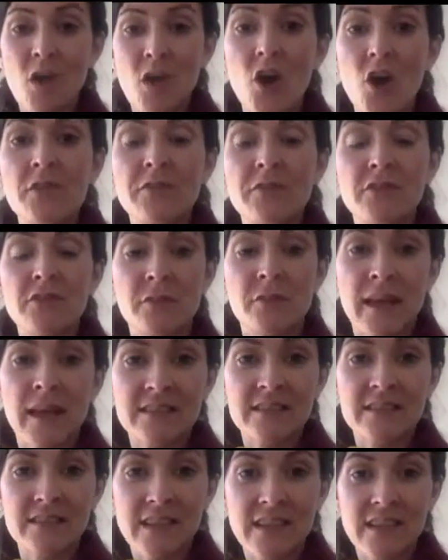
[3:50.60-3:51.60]
over
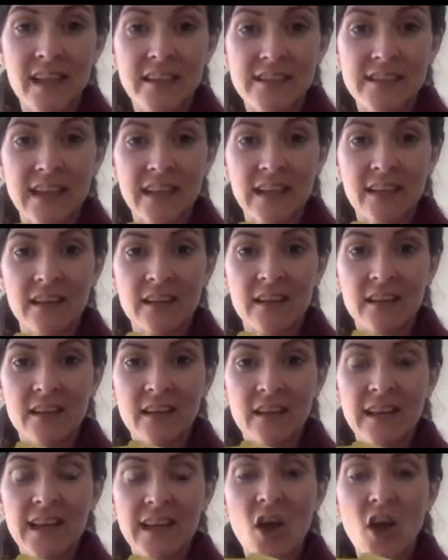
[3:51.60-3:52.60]
romanticizing,
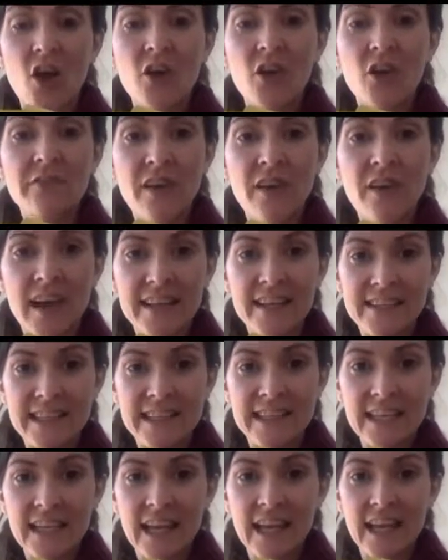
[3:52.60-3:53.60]
like over
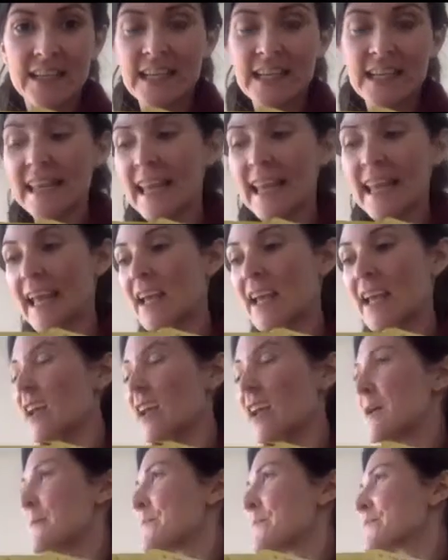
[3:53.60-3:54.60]
idealizing, like
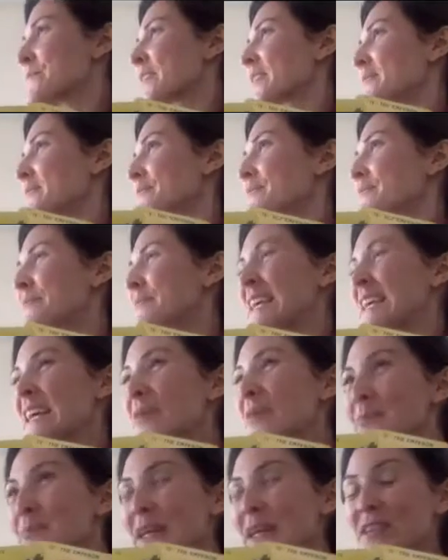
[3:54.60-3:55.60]
being
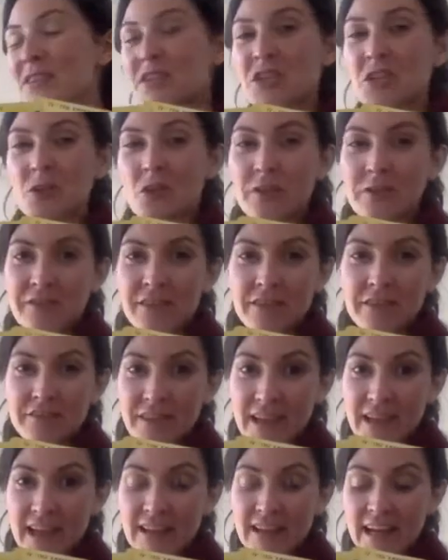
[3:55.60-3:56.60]
a bit too often
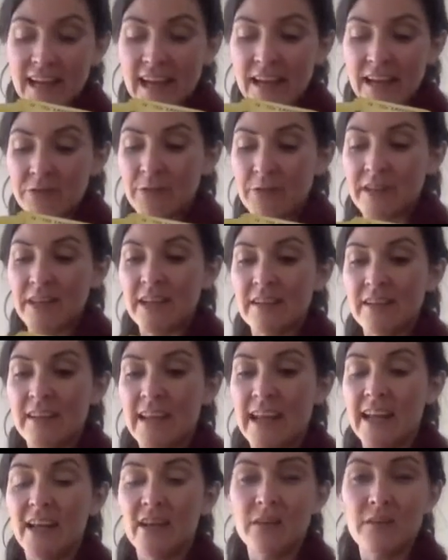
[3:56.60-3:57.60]
fairyland with it.
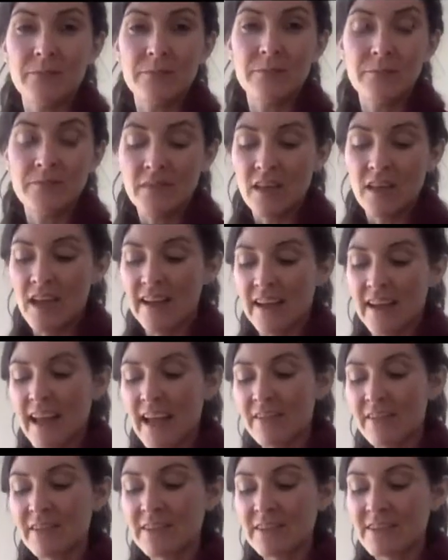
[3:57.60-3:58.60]
Like, and I
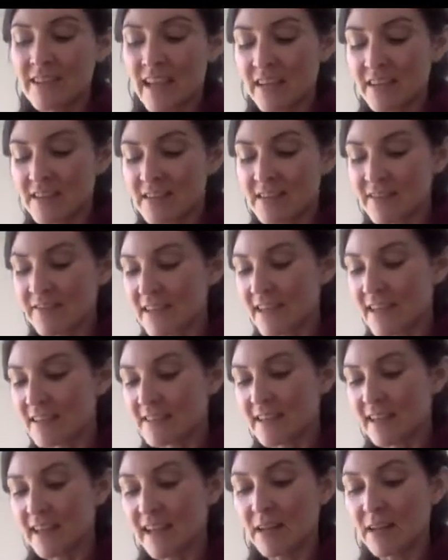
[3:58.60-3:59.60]
have a sense of
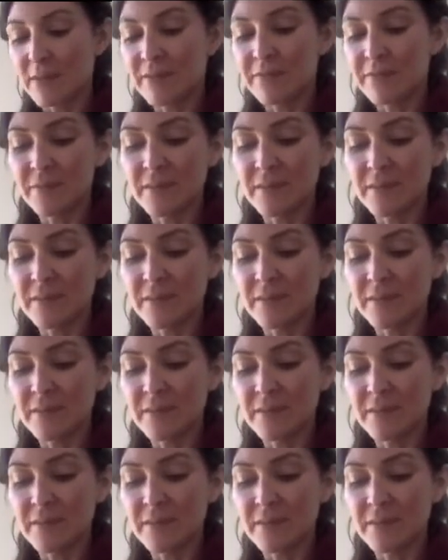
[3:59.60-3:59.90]
this a little bit